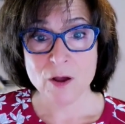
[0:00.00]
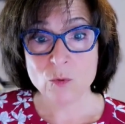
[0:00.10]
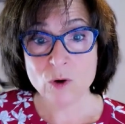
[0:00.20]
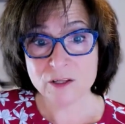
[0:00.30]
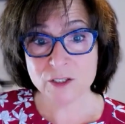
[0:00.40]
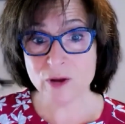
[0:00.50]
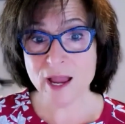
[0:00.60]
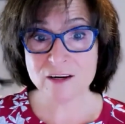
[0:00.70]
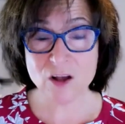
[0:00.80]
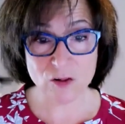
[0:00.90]
Well, you
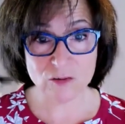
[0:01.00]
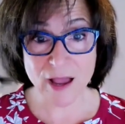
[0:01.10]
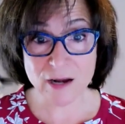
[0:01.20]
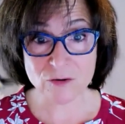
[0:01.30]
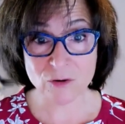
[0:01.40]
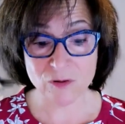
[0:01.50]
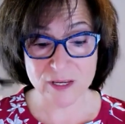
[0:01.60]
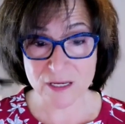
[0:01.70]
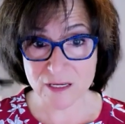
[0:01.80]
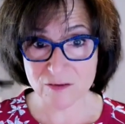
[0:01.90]
had collateral
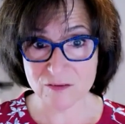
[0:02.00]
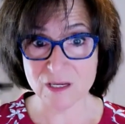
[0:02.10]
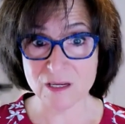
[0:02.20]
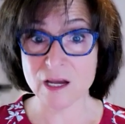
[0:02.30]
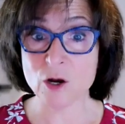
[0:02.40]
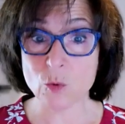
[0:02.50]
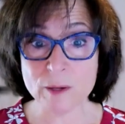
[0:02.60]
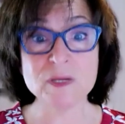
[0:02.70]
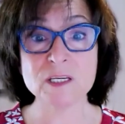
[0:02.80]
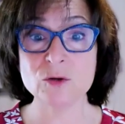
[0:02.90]
in the
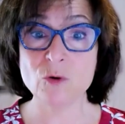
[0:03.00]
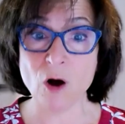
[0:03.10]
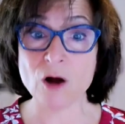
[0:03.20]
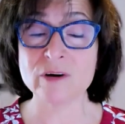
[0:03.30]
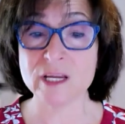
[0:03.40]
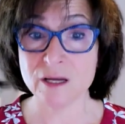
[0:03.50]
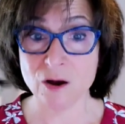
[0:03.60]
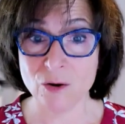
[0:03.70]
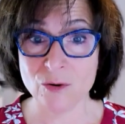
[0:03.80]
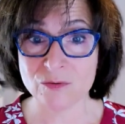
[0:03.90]
equipment you already
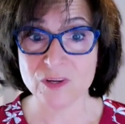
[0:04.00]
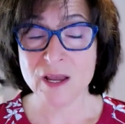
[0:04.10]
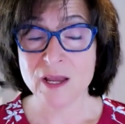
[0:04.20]
owned.